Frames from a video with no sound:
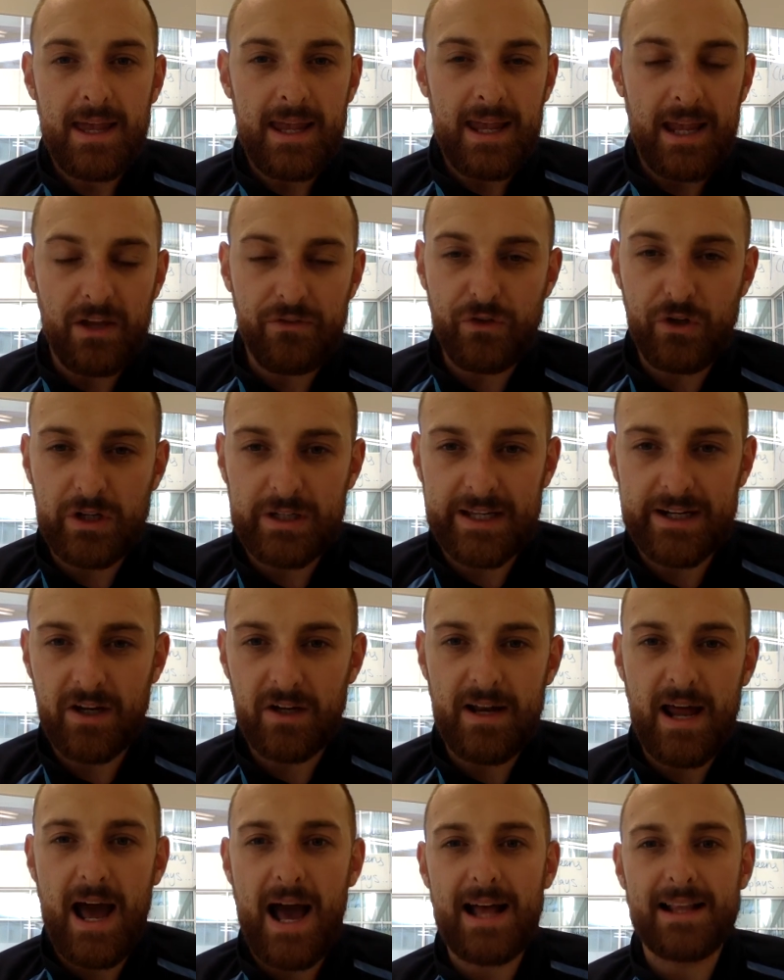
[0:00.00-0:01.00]
If you click on
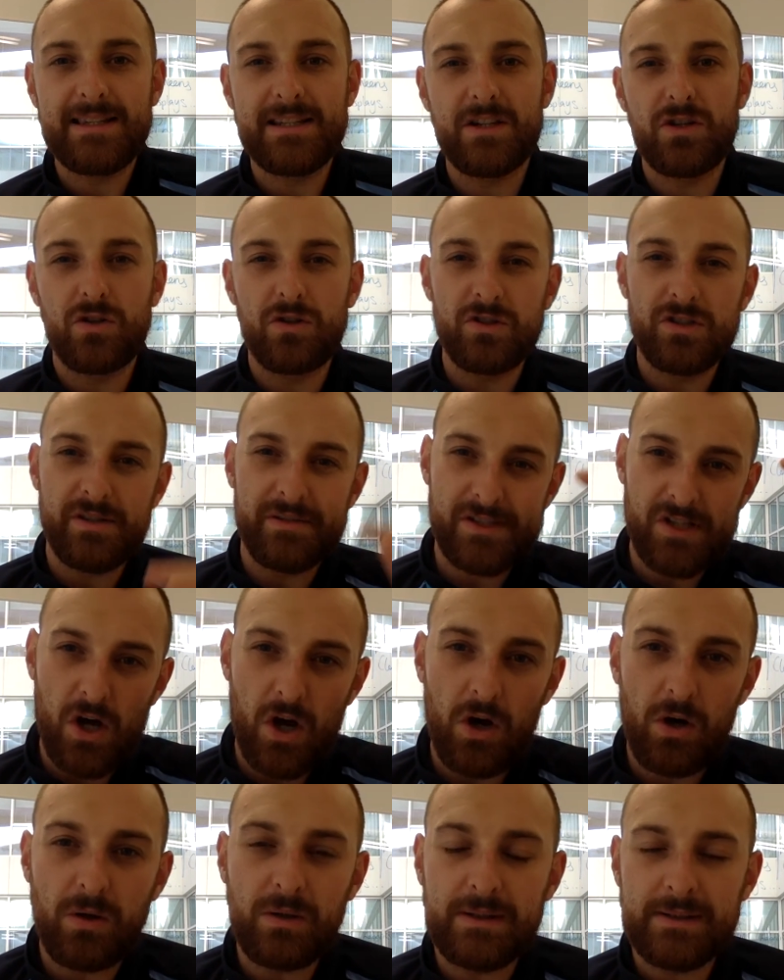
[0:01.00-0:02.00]
articles, there is a
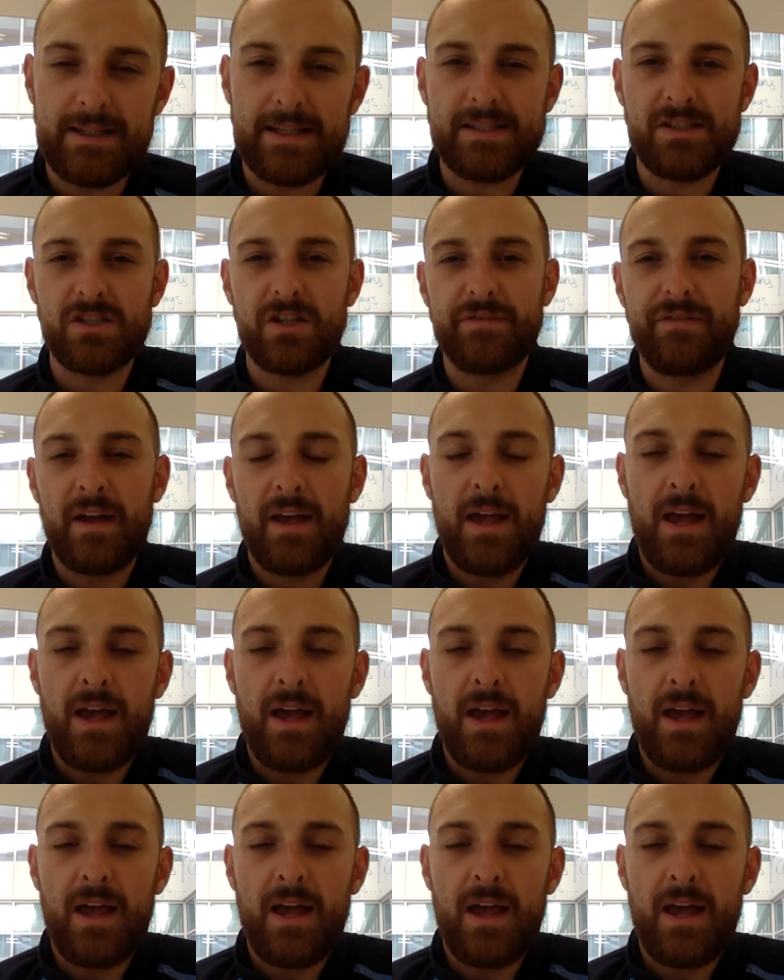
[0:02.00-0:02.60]
whole list of